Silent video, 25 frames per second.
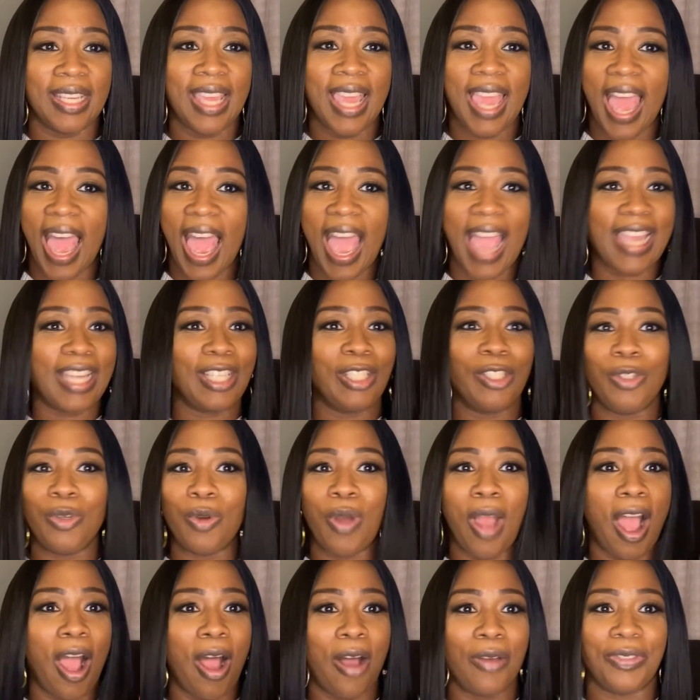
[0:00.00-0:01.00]
I can do
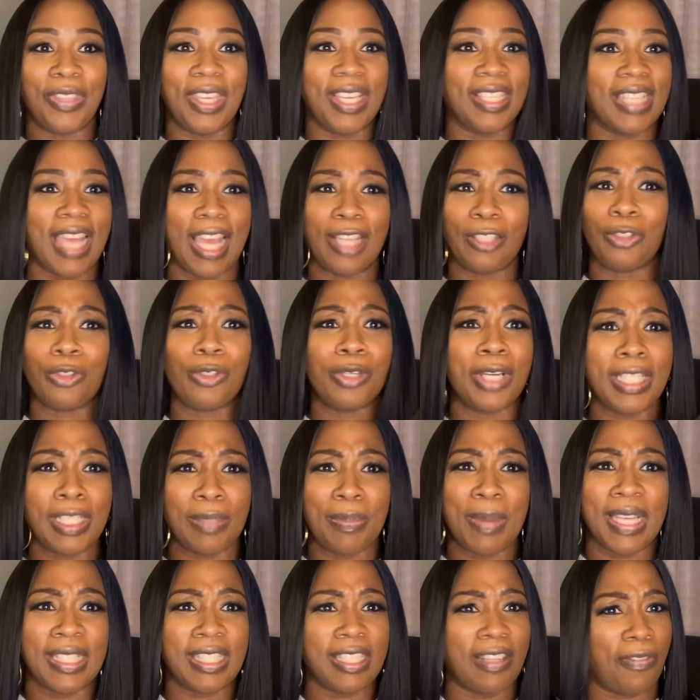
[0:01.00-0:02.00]
all things. I trust
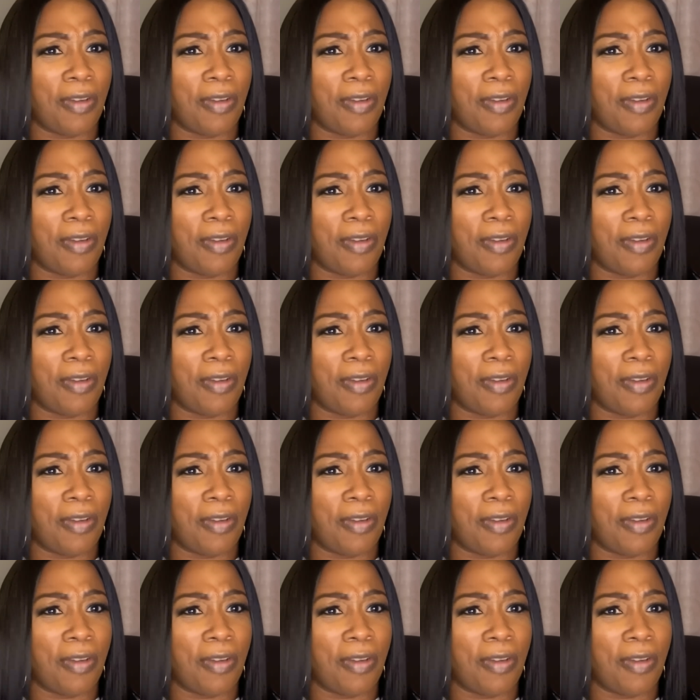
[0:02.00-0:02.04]
myself.